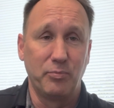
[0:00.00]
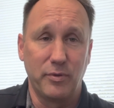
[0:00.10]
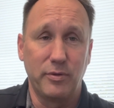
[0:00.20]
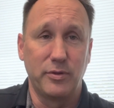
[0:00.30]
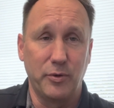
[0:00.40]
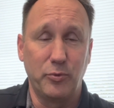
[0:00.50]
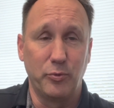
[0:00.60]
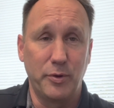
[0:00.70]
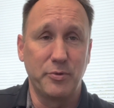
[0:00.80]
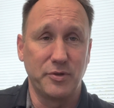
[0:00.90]
the
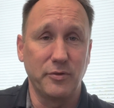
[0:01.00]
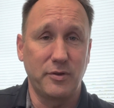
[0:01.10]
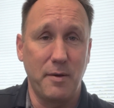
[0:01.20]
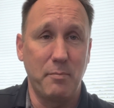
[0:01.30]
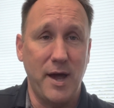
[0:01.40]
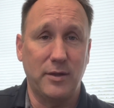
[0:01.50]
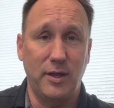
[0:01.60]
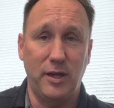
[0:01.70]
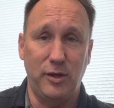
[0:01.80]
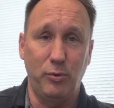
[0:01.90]
results come back
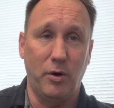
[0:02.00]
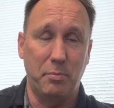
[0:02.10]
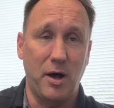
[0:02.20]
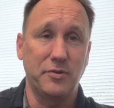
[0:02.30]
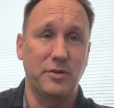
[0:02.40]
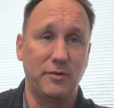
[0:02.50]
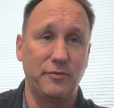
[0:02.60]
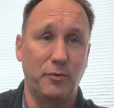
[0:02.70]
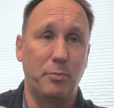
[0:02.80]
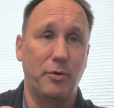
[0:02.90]
that you are positive
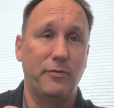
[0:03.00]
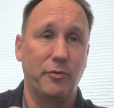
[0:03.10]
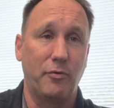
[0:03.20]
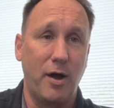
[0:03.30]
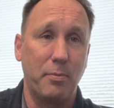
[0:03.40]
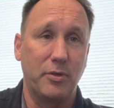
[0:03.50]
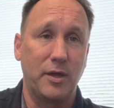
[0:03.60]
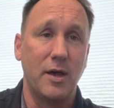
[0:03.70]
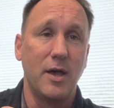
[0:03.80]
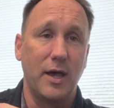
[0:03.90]
for peripheral neuropathy,
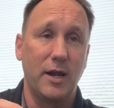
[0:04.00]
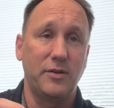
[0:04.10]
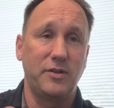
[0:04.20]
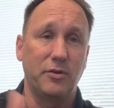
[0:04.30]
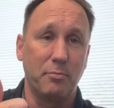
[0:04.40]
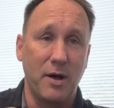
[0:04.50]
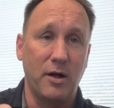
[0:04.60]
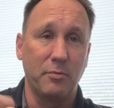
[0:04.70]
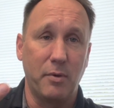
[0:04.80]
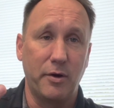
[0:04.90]
and it's either
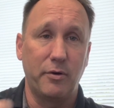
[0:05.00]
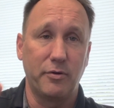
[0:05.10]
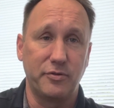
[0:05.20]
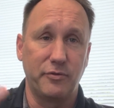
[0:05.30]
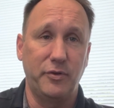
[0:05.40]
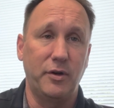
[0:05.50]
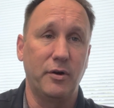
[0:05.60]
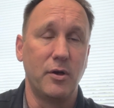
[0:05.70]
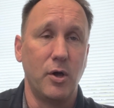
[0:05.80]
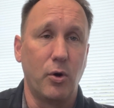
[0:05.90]
mild, moderate, or severe,
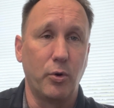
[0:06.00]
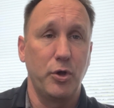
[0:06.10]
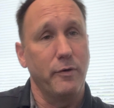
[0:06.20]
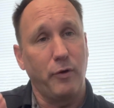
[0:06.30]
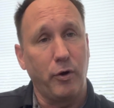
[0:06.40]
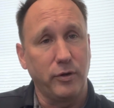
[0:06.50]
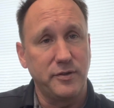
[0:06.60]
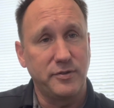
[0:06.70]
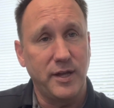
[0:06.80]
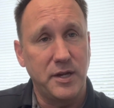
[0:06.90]
or you have early
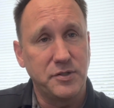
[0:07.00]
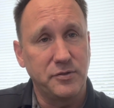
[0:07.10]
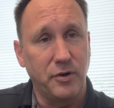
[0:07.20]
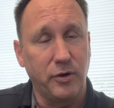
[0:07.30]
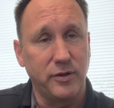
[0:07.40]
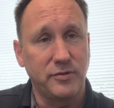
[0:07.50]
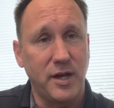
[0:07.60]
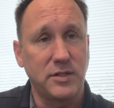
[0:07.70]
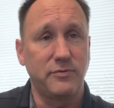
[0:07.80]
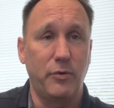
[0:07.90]
stages and early
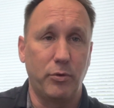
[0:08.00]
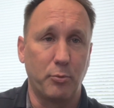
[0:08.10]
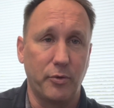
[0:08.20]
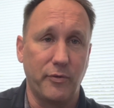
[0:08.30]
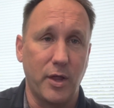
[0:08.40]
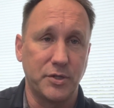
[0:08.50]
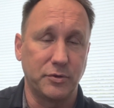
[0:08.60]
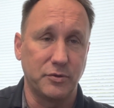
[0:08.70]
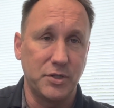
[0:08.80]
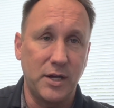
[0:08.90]
signs of it with
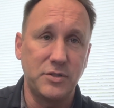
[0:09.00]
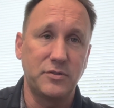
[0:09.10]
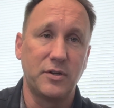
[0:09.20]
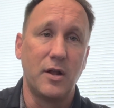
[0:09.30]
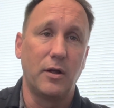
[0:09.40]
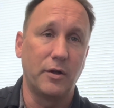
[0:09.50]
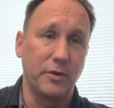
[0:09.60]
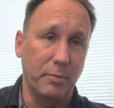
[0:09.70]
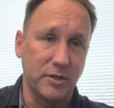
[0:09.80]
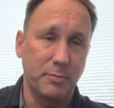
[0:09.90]
morphological changes on the
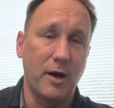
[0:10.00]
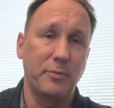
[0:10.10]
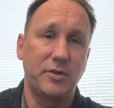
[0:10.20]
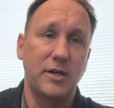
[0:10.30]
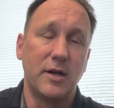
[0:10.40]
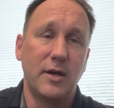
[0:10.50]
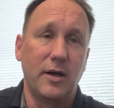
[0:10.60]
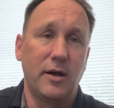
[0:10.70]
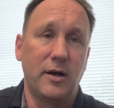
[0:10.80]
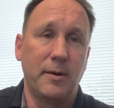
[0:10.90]
punch biopsy.
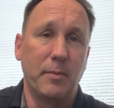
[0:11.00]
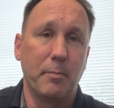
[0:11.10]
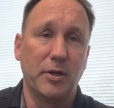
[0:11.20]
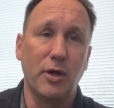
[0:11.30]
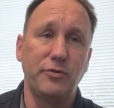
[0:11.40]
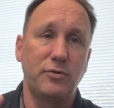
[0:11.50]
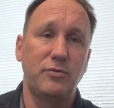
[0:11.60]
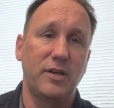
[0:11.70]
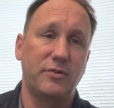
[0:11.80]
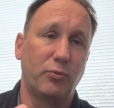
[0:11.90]
But those two
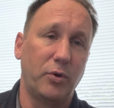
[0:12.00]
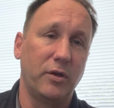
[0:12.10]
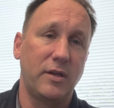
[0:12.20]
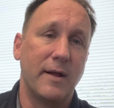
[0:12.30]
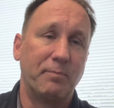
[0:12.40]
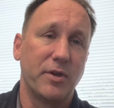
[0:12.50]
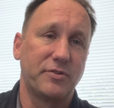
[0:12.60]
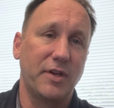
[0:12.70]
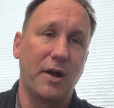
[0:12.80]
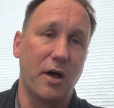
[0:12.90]
tests really
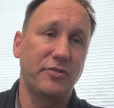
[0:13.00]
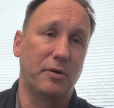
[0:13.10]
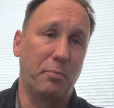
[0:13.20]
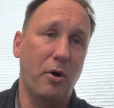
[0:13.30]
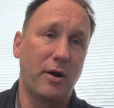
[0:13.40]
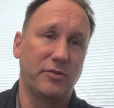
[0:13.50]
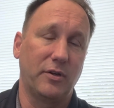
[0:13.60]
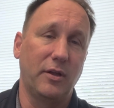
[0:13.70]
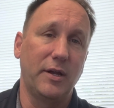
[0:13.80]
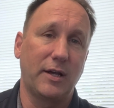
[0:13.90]
set us apart as a
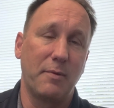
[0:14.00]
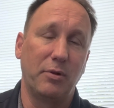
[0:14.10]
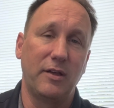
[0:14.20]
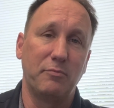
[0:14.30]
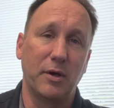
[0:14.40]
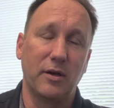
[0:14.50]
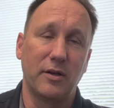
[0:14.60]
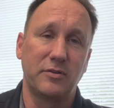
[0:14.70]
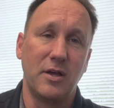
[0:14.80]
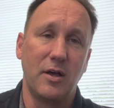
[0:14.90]
clinic, I believe,
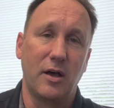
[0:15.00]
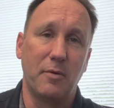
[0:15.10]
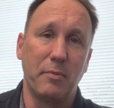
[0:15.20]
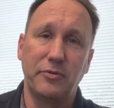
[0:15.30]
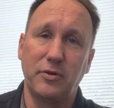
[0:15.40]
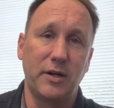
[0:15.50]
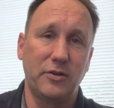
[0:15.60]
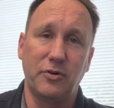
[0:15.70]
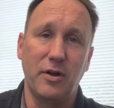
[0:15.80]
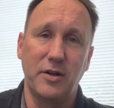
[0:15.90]
because most
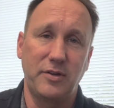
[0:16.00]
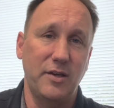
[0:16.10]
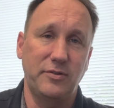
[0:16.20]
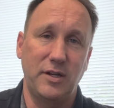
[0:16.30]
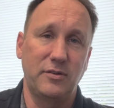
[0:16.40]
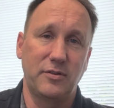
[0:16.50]
clinics are not testing to